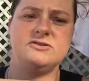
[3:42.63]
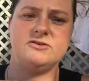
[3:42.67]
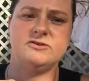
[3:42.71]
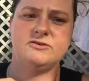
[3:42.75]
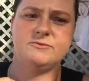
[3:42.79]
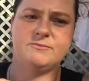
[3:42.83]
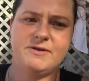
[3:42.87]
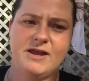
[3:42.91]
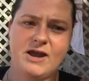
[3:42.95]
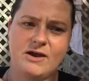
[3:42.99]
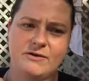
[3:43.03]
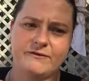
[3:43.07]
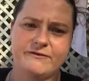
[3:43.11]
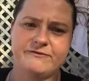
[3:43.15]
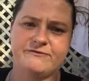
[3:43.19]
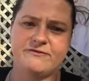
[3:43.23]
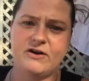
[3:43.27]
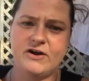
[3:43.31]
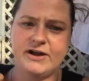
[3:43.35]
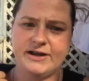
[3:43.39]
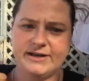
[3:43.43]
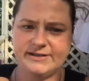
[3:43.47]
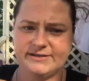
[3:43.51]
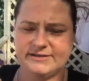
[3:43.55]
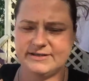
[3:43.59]
to be able to
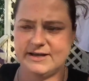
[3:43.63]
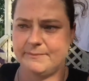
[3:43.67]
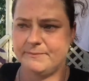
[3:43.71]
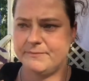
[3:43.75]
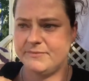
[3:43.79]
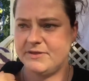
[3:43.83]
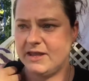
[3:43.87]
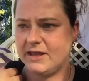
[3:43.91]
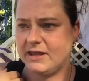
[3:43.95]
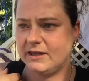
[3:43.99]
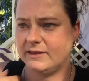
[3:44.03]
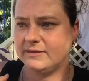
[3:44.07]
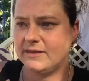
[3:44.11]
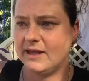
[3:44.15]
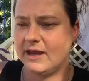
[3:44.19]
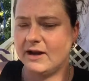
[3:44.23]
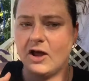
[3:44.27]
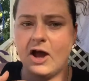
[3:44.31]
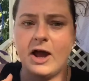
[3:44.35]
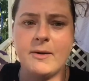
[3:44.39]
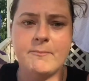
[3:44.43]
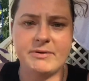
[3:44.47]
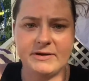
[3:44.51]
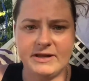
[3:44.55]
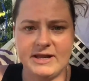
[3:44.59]
find something that
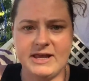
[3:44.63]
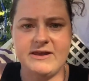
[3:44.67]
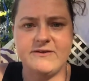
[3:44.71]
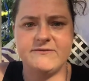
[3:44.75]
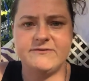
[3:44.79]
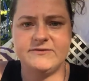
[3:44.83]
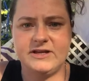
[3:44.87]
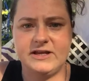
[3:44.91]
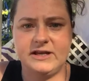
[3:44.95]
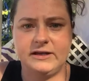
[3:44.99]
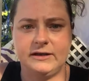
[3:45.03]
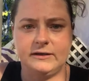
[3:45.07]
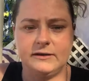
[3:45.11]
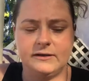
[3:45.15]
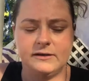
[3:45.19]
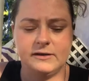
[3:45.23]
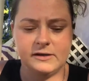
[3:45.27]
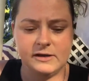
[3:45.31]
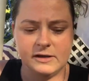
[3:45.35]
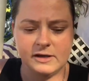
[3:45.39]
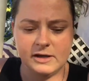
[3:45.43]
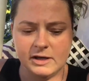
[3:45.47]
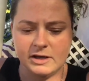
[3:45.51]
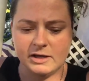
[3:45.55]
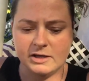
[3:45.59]
I believed in.
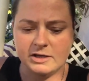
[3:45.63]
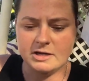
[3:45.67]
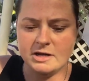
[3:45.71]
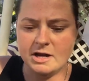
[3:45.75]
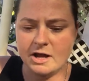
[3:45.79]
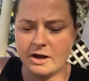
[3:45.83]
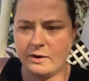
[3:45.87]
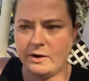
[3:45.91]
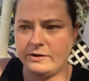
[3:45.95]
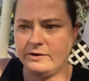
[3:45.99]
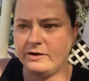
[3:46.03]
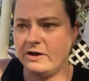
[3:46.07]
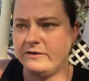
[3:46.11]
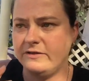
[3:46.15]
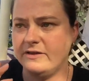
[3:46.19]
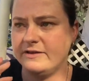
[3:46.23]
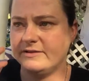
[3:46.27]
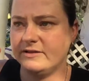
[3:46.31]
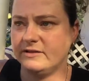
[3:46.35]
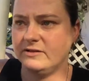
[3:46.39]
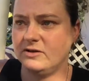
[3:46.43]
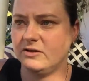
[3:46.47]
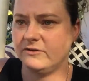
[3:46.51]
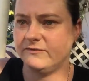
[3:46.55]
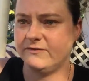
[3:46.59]
You know, I know
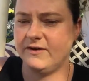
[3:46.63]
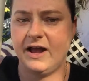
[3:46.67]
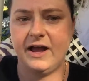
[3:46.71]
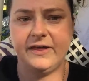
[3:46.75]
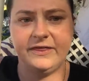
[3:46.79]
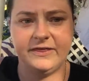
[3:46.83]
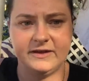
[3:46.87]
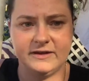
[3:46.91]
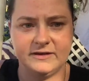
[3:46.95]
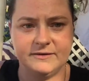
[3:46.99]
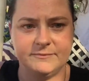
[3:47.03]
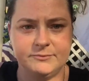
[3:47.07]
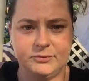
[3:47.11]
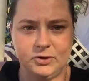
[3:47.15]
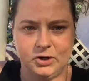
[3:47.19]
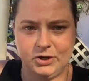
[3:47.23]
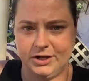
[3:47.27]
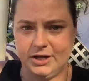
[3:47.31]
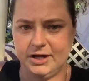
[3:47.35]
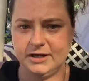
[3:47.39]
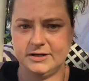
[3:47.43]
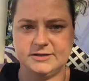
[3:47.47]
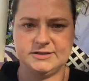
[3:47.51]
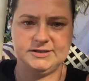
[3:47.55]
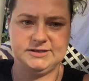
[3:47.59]
there's a lot of other
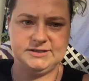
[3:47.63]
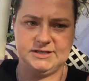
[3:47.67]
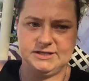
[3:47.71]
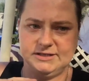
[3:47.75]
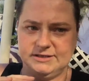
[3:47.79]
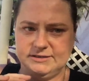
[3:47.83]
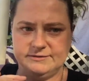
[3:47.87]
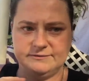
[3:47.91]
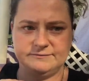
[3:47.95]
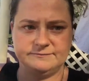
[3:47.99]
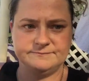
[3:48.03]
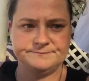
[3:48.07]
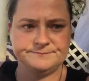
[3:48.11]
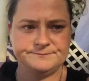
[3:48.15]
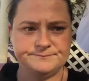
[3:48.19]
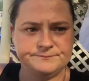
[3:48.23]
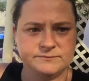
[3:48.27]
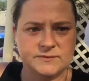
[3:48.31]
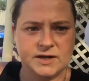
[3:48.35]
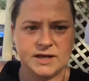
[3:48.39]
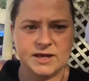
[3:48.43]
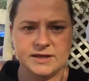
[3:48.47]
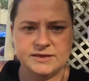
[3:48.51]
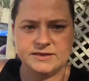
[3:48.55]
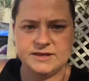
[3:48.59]
products and
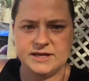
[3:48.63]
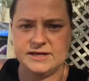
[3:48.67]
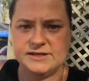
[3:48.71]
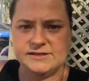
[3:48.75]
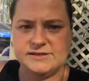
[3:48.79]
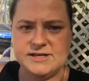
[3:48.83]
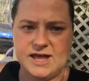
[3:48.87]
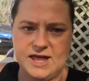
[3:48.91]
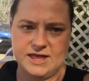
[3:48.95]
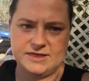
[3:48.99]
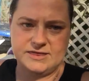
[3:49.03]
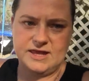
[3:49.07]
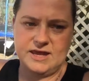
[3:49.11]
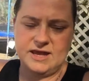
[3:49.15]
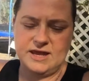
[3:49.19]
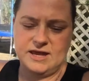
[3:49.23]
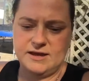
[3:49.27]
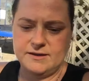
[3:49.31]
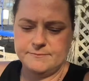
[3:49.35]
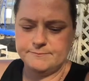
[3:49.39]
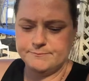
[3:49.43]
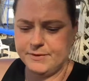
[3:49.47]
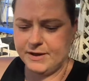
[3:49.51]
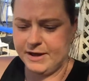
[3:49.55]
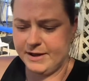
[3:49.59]
things out
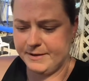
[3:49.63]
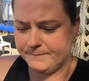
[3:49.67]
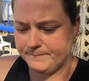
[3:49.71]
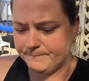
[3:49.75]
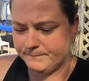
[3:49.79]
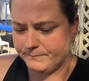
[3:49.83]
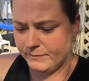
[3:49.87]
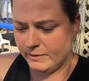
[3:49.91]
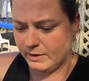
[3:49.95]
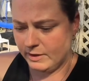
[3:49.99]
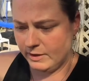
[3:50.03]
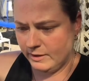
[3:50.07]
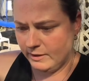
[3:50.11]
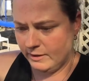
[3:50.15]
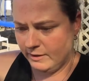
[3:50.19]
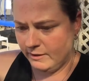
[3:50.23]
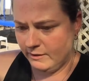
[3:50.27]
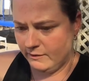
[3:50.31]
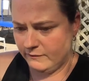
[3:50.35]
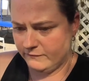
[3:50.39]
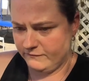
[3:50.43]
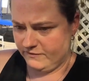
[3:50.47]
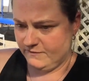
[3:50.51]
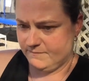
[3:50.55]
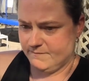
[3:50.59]
there, but
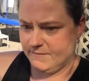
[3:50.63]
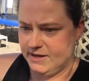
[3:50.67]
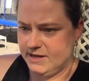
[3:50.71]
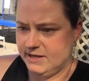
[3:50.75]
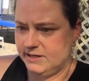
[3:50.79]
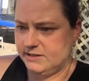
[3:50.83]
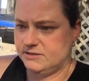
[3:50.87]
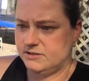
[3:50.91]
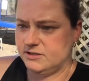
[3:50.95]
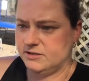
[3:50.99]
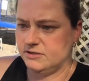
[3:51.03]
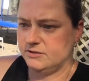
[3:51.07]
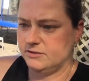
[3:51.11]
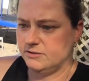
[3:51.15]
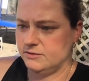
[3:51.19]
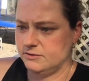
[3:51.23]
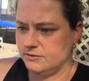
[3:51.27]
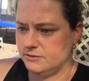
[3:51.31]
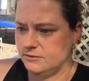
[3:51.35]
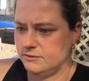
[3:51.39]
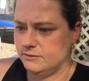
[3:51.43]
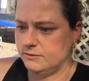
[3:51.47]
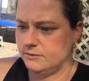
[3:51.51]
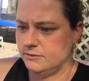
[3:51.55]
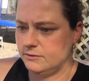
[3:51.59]
for me
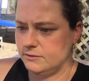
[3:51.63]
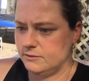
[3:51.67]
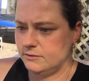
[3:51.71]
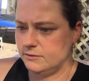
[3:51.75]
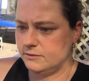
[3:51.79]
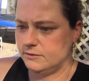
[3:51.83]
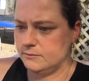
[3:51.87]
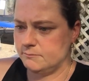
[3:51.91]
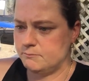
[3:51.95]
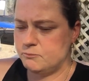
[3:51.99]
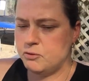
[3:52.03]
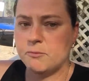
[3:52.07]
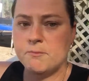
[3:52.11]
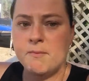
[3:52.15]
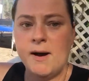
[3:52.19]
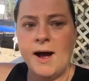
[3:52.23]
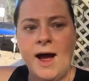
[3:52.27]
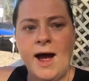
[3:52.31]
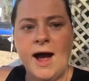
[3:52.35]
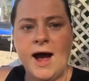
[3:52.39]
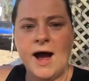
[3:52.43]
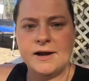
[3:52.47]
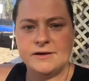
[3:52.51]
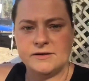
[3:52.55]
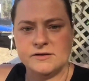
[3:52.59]
to put my
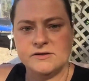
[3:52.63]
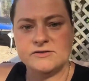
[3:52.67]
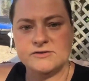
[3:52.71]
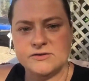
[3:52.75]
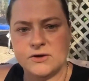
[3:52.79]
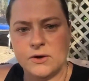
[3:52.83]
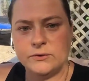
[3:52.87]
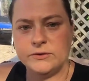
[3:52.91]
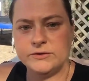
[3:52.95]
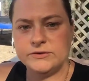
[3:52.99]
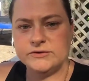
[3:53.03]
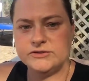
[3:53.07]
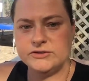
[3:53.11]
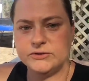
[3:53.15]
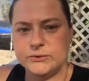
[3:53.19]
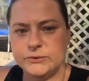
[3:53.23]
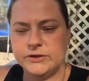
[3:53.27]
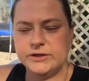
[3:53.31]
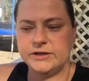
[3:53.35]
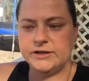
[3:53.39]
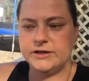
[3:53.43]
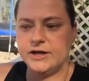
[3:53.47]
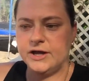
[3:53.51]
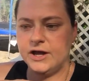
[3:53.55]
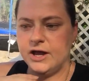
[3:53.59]
heart and soul into
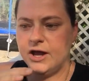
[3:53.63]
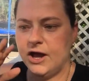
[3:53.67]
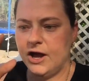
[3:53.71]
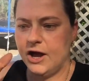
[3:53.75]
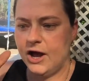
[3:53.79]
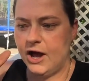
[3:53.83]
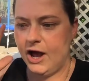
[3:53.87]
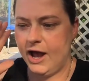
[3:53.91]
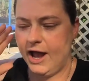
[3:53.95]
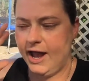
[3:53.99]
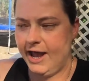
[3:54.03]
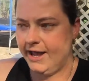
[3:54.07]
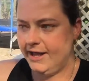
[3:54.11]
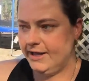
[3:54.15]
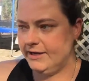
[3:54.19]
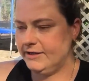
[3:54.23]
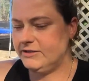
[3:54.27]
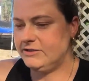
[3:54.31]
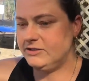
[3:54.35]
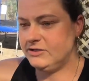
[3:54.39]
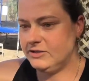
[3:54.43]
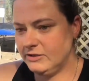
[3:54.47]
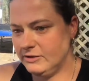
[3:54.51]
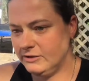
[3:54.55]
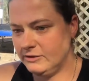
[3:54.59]
it, I
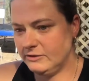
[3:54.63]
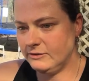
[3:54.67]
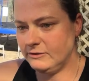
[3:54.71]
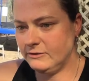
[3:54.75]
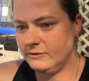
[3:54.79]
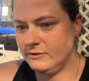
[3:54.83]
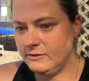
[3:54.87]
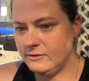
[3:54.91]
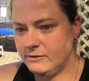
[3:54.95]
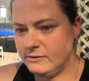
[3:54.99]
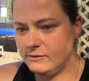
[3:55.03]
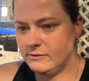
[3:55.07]
had to